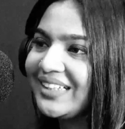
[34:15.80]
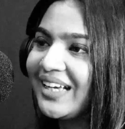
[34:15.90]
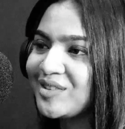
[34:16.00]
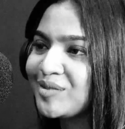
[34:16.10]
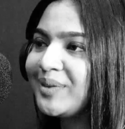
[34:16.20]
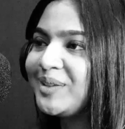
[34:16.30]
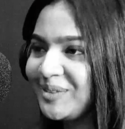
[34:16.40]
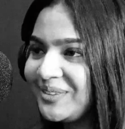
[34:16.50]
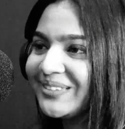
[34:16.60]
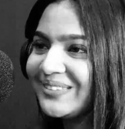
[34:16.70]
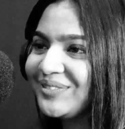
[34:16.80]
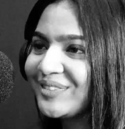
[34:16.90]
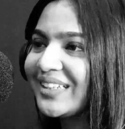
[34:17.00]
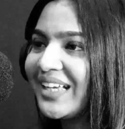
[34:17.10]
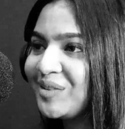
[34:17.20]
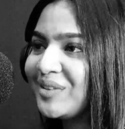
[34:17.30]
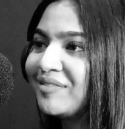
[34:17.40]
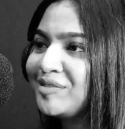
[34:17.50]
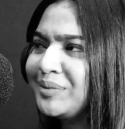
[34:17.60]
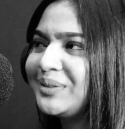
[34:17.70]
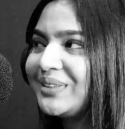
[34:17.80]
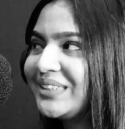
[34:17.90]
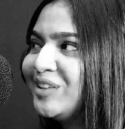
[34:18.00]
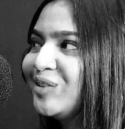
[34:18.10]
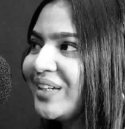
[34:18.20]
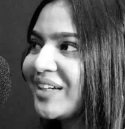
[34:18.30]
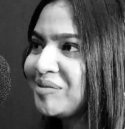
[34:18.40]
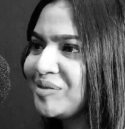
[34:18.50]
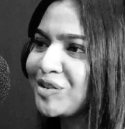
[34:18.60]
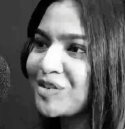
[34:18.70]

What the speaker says: Yeah, so but for that you'd have to be really good at